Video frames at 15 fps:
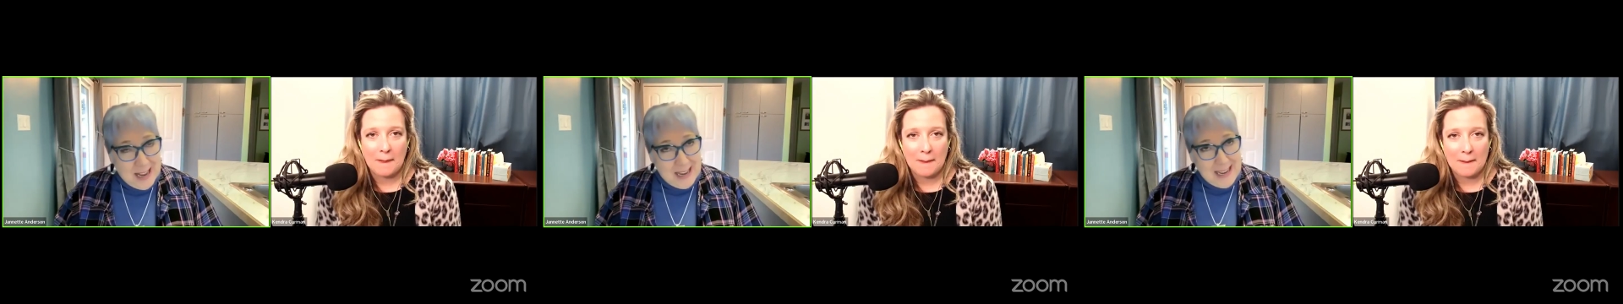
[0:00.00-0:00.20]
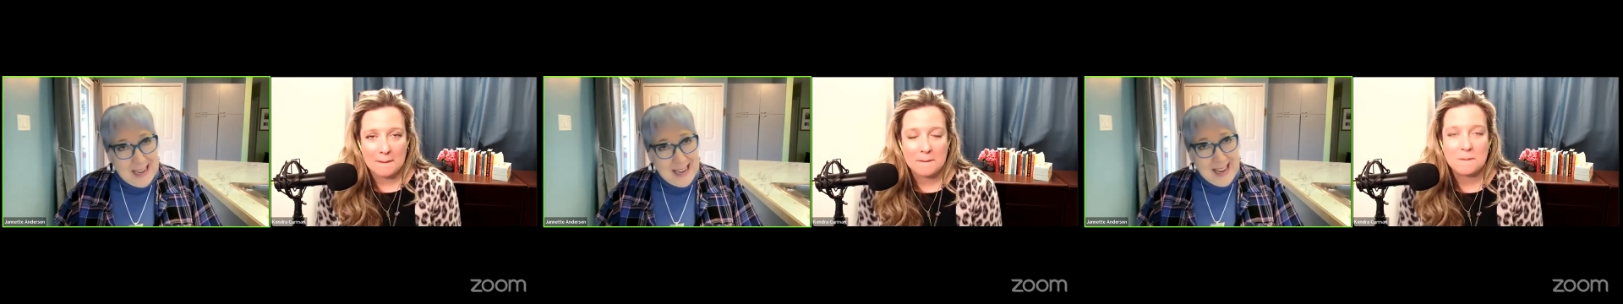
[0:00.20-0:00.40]

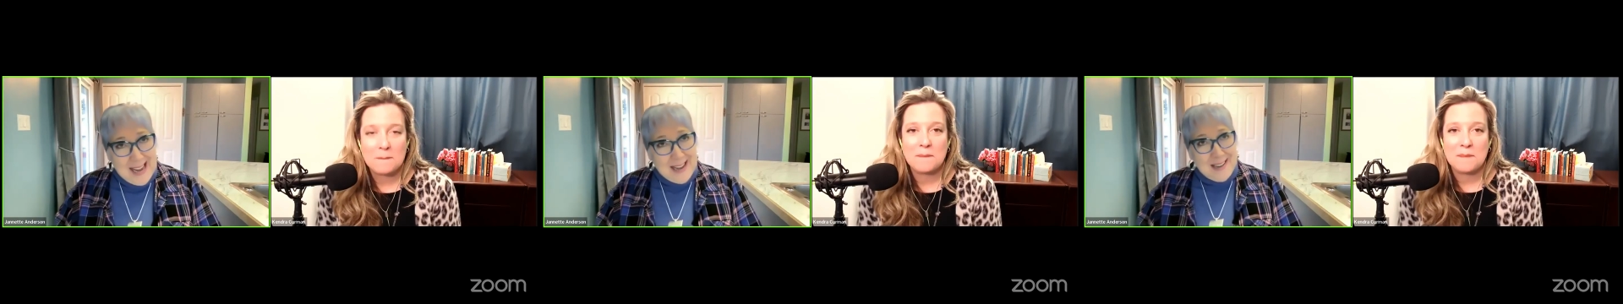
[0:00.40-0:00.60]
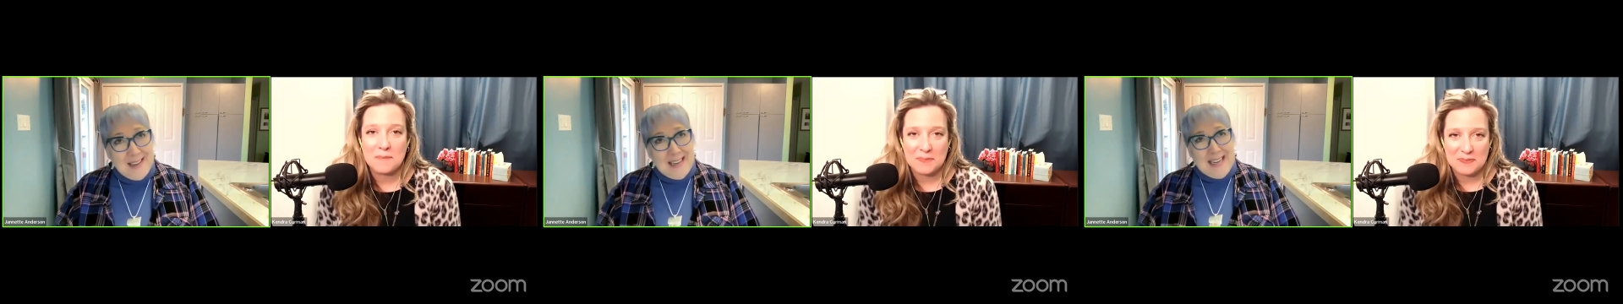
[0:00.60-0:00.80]
Speaker 1: K E
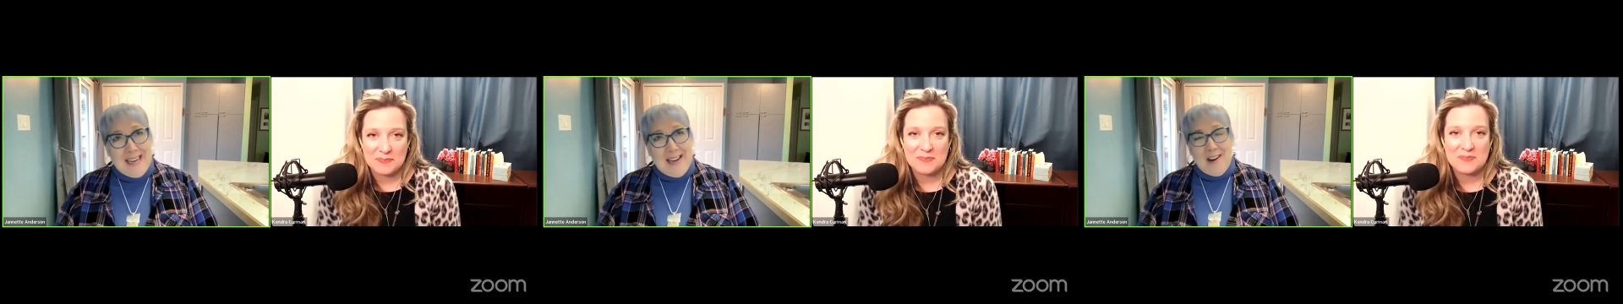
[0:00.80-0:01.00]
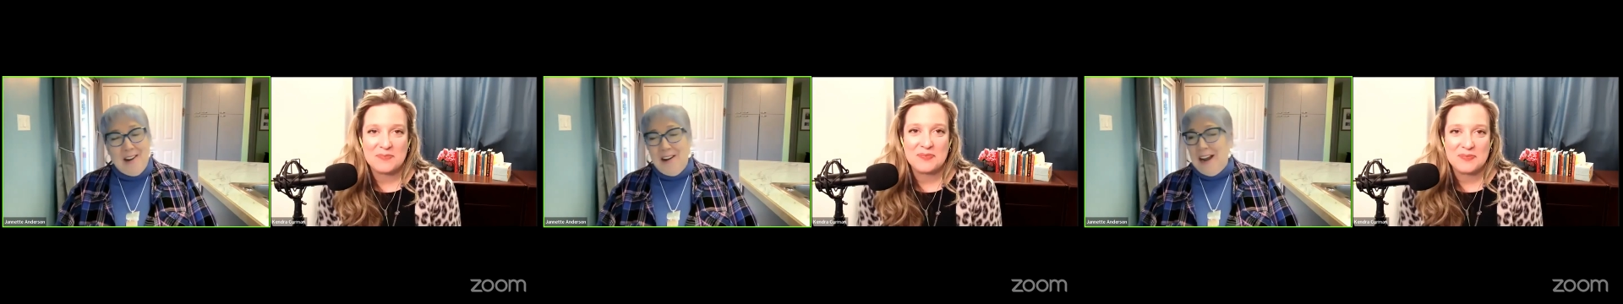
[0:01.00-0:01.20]
N
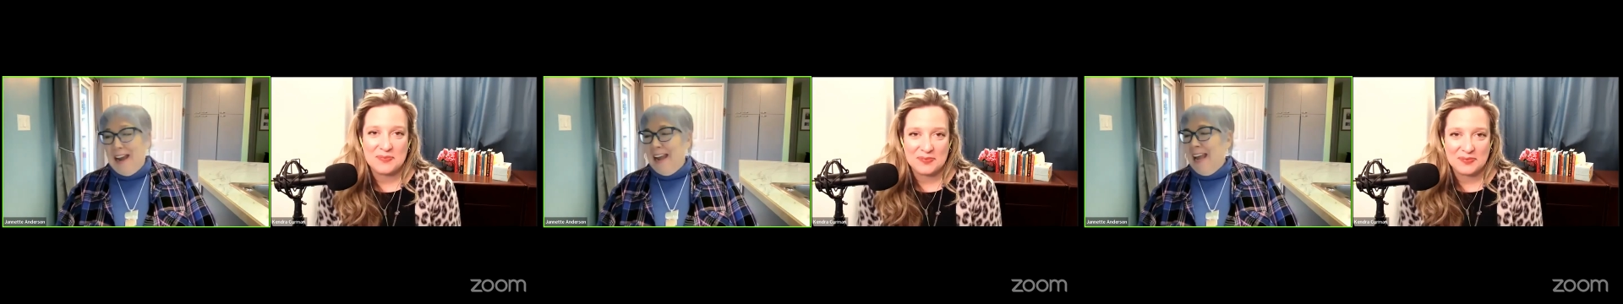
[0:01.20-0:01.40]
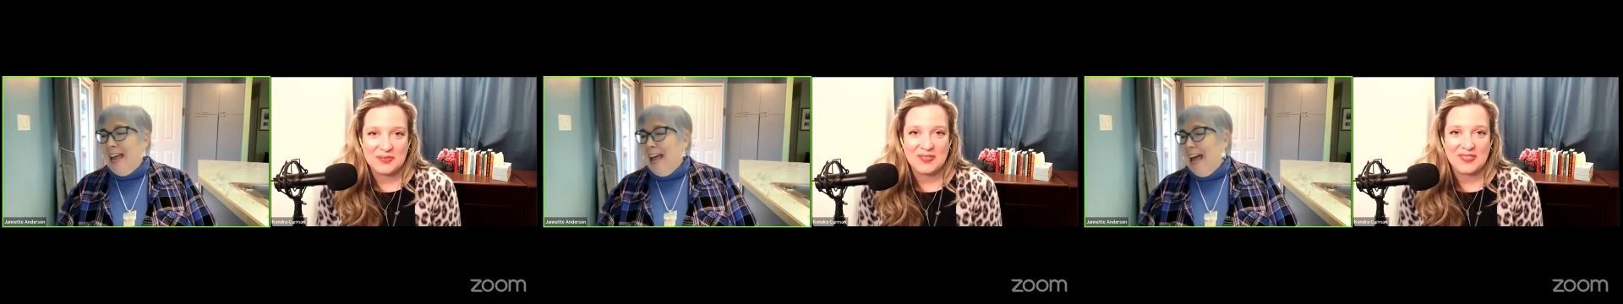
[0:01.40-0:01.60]
D R
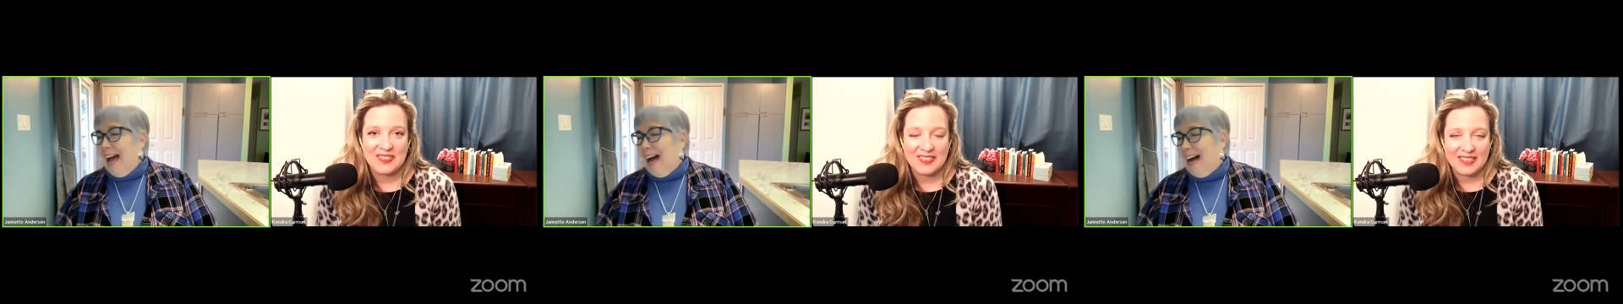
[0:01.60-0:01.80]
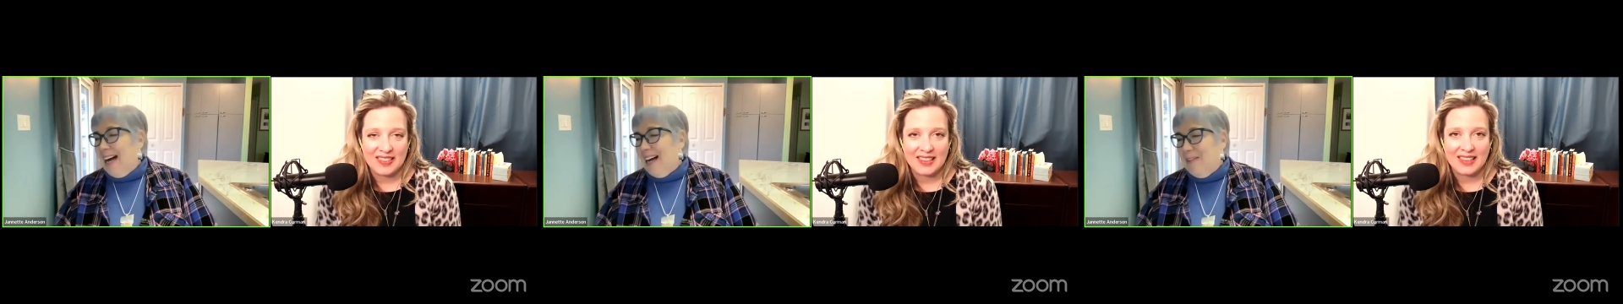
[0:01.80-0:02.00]
A
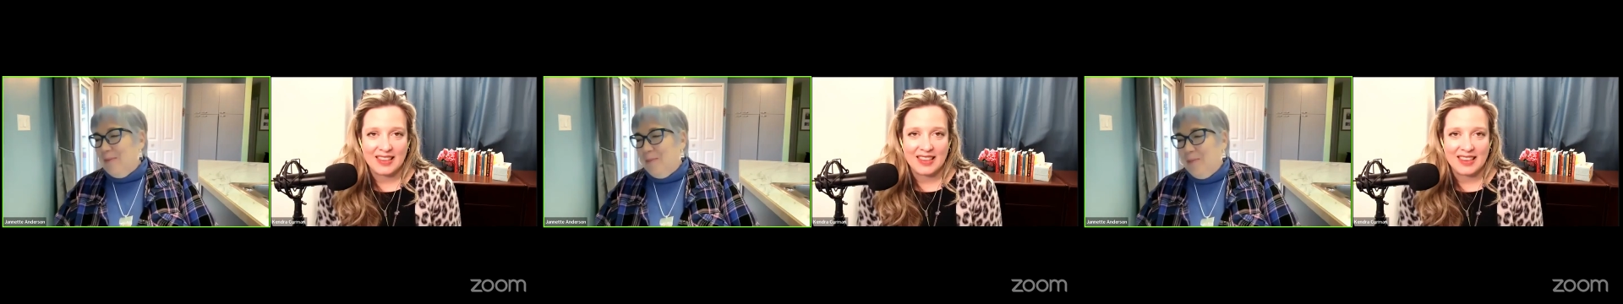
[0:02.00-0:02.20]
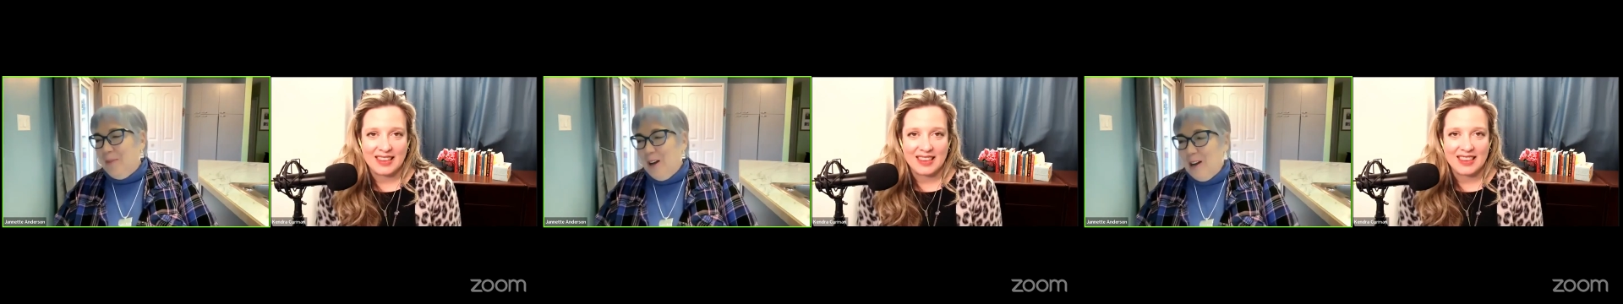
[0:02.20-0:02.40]

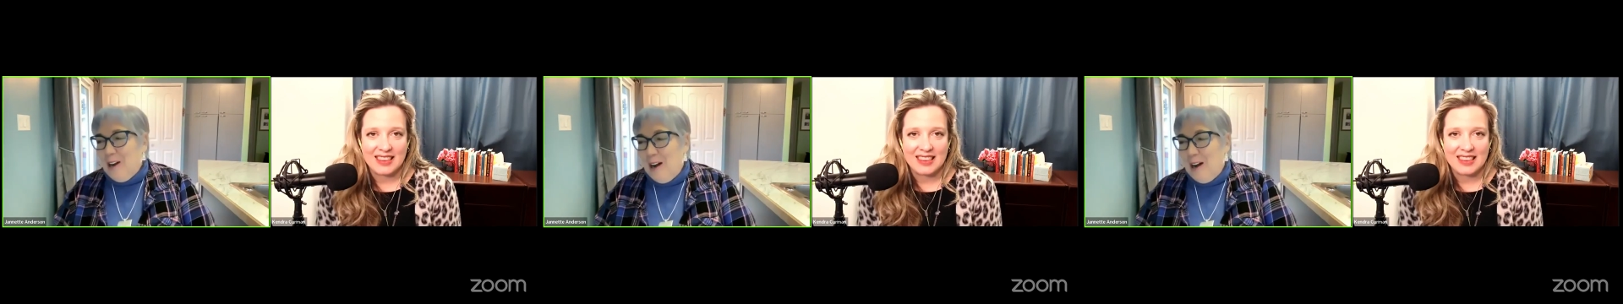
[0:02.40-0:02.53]
um, dot